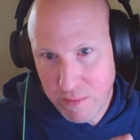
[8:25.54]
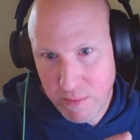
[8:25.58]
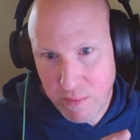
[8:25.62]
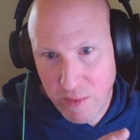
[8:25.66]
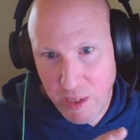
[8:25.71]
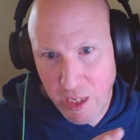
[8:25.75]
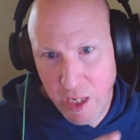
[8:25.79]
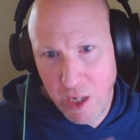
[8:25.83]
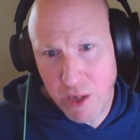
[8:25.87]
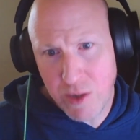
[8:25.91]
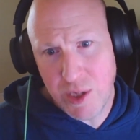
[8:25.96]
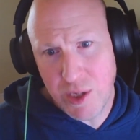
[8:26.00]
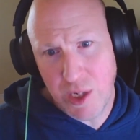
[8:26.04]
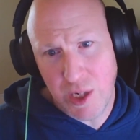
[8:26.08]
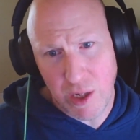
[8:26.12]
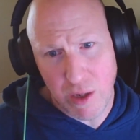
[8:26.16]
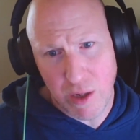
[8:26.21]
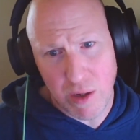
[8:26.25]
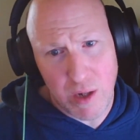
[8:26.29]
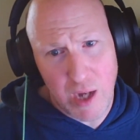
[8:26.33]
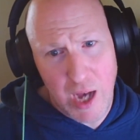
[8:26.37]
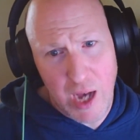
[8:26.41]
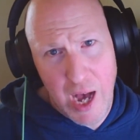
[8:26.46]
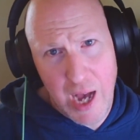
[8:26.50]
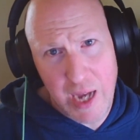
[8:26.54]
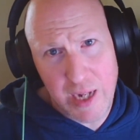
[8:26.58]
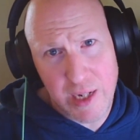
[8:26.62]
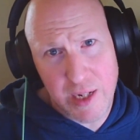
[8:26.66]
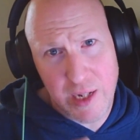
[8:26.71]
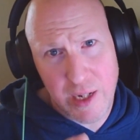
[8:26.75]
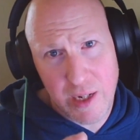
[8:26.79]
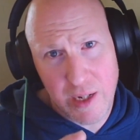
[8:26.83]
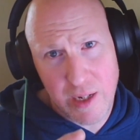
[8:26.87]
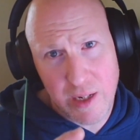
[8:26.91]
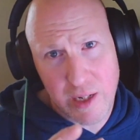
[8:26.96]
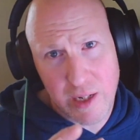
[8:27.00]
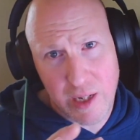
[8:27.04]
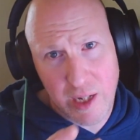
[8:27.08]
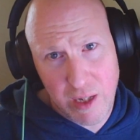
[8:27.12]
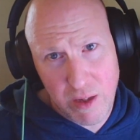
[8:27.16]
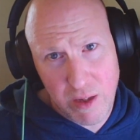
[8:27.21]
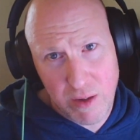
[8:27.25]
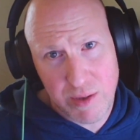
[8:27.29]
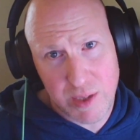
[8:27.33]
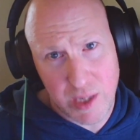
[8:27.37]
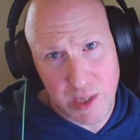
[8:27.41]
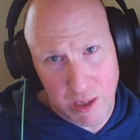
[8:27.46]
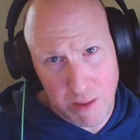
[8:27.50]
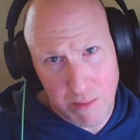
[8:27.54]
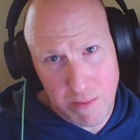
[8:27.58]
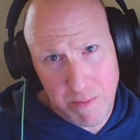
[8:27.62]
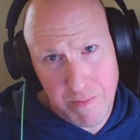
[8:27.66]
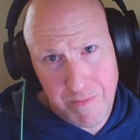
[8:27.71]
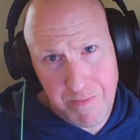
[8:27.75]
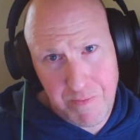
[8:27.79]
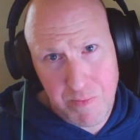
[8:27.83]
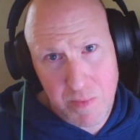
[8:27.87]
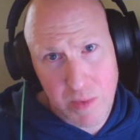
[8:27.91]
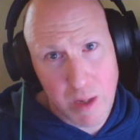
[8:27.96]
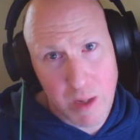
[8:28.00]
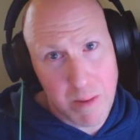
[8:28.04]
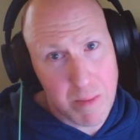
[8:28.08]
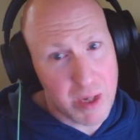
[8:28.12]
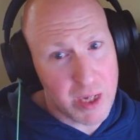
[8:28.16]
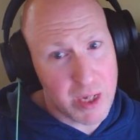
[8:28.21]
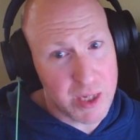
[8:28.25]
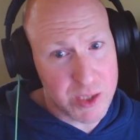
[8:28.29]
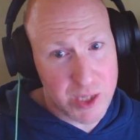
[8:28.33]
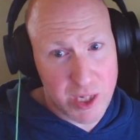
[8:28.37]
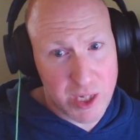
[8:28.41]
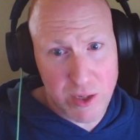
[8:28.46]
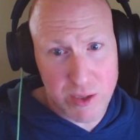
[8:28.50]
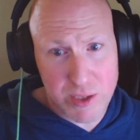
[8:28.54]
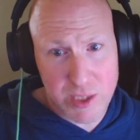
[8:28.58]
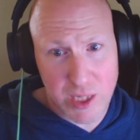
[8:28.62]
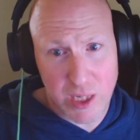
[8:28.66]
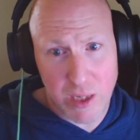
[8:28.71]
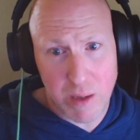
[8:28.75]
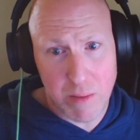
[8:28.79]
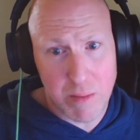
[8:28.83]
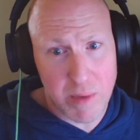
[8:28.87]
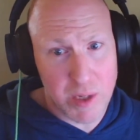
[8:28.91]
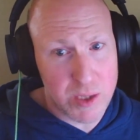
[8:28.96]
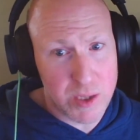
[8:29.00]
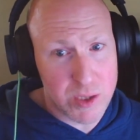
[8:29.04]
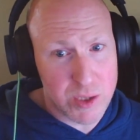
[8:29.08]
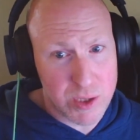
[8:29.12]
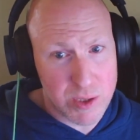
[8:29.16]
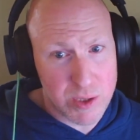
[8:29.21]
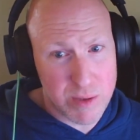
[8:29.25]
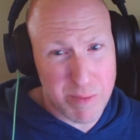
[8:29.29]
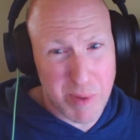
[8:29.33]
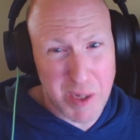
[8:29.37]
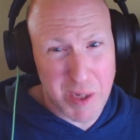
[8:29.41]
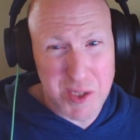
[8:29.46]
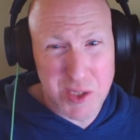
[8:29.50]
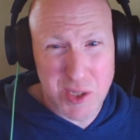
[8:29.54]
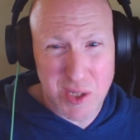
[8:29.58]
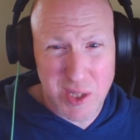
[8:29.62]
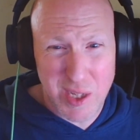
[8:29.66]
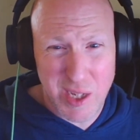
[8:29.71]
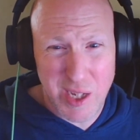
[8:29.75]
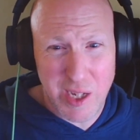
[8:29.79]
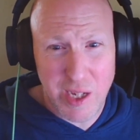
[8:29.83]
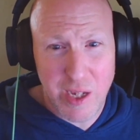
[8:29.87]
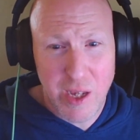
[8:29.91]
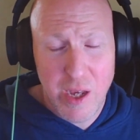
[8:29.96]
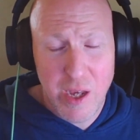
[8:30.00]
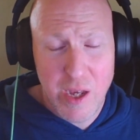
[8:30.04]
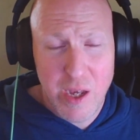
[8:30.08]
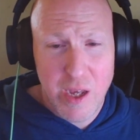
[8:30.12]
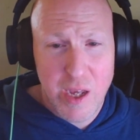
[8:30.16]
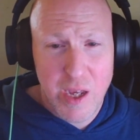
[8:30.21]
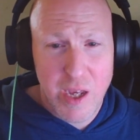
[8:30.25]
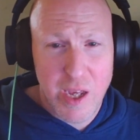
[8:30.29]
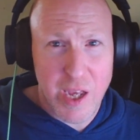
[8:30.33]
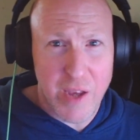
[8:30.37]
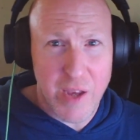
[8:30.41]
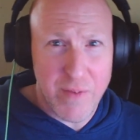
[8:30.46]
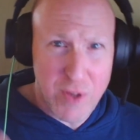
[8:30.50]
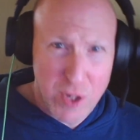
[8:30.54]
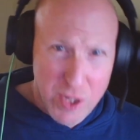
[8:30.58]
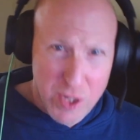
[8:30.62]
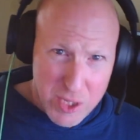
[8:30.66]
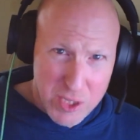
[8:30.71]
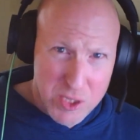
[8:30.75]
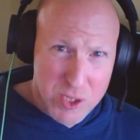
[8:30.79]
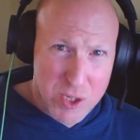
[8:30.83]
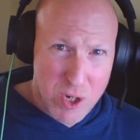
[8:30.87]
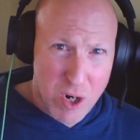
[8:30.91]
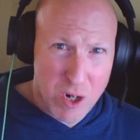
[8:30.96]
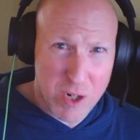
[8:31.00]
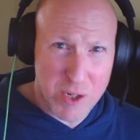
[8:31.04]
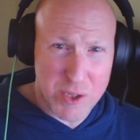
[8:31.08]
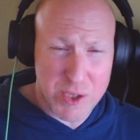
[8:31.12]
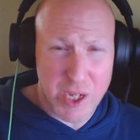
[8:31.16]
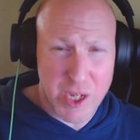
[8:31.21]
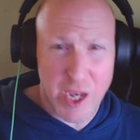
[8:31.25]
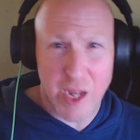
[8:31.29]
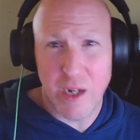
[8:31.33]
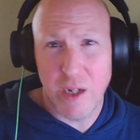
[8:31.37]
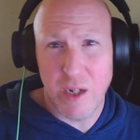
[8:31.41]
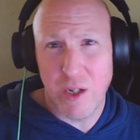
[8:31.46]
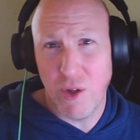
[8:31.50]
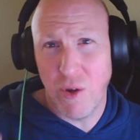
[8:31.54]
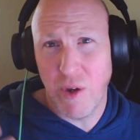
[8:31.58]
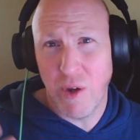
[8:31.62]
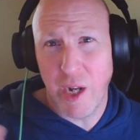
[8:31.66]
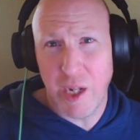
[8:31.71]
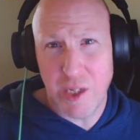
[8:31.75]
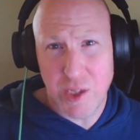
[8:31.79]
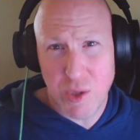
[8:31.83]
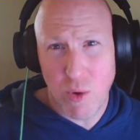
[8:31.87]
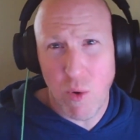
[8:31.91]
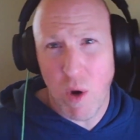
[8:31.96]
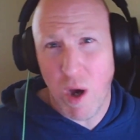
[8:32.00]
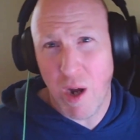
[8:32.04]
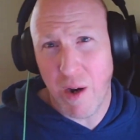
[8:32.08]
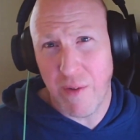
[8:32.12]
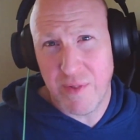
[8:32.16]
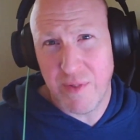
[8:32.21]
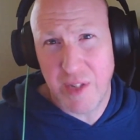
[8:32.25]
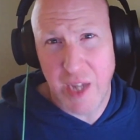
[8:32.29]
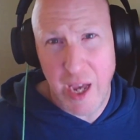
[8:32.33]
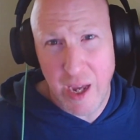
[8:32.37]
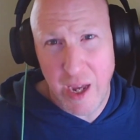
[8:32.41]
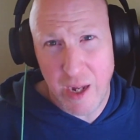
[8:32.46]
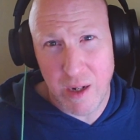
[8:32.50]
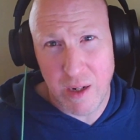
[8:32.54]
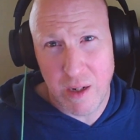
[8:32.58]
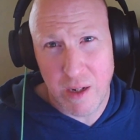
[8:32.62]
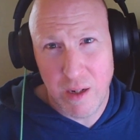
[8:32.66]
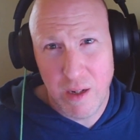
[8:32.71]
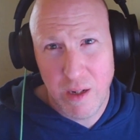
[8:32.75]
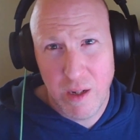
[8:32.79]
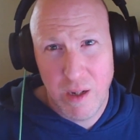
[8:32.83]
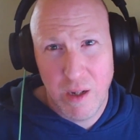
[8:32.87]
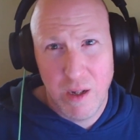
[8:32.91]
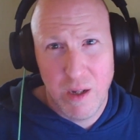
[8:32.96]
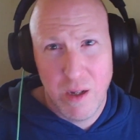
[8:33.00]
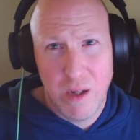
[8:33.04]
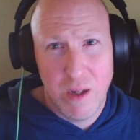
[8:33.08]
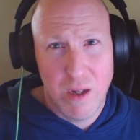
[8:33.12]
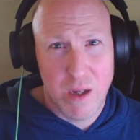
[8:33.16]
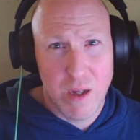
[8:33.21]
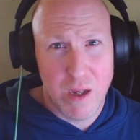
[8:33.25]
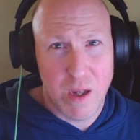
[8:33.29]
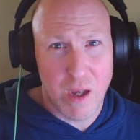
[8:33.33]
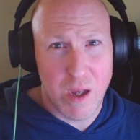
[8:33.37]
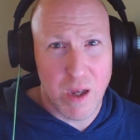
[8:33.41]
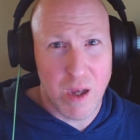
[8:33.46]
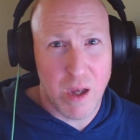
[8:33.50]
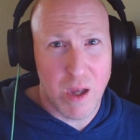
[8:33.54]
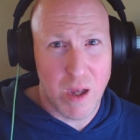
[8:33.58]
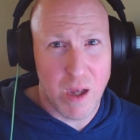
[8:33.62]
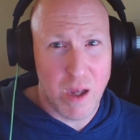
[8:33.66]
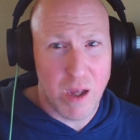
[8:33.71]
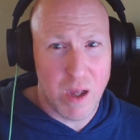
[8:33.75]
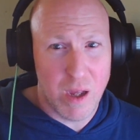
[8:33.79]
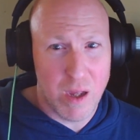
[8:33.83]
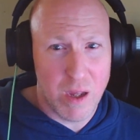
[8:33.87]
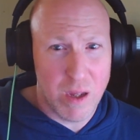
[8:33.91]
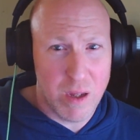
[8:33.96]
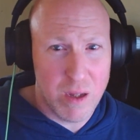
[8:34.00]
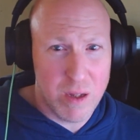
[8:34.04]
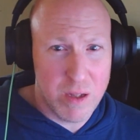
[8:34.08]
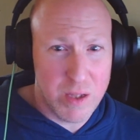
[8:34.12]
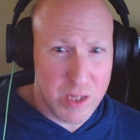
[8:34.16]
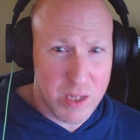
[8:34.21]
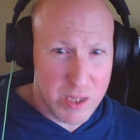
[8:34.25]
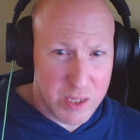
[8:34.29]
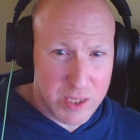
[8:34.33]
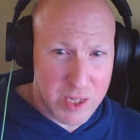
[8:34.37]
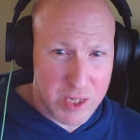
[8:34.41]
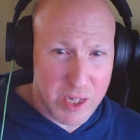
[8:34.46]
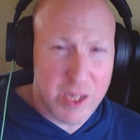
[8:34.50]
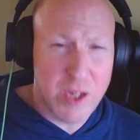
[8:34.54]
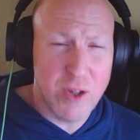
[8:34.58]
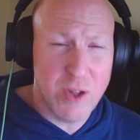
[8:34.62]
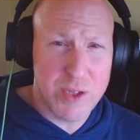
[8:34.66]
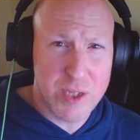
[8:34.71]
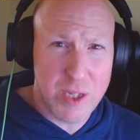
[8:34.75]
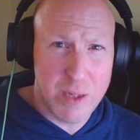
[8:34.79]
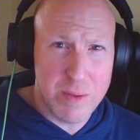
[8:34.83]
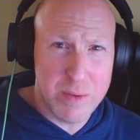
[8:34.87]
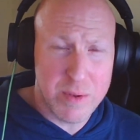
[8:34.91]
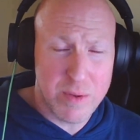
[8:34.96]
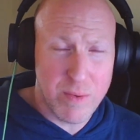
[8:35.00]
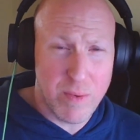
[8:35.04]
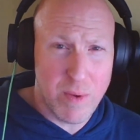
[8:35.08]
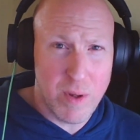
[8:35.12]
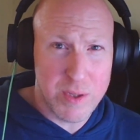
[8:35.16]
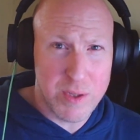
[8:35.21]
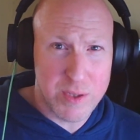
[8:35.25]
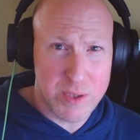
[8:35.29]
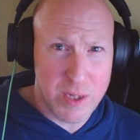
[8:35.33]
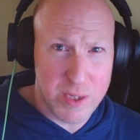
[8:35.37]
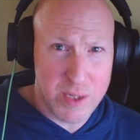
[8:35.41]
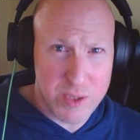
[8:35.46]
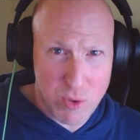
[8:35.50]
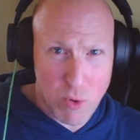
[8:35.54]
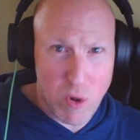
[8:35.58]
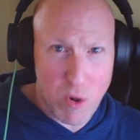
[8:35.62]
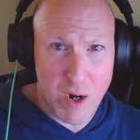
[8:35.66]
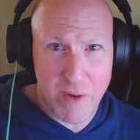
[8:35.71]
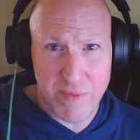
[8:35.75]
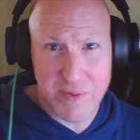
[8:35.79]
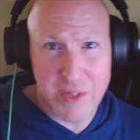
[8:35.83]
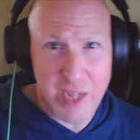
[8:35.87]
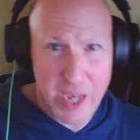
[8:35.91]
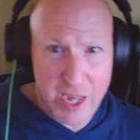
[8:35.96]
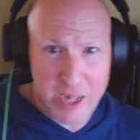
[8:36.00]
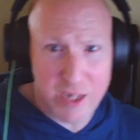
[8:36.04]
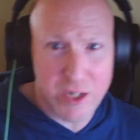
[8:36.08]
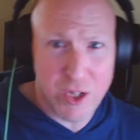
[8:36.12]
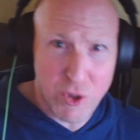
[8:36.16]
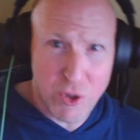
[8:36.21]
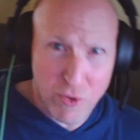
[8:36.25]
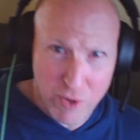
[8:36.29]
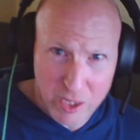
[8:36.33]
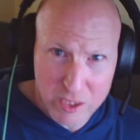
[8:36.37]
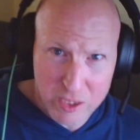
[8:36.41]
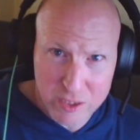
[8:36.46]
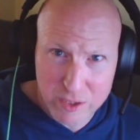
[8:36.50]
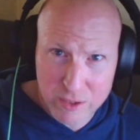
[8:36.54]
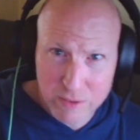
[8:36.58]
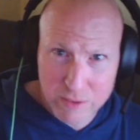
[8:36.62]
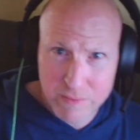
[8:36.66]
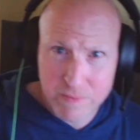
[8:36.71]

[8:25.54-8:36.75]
Here's the deal. I did Kill Team, because Kill Team is basically, if you get the starter set, you get a squad of 10. The Kill Teams involves a squad of 10 units.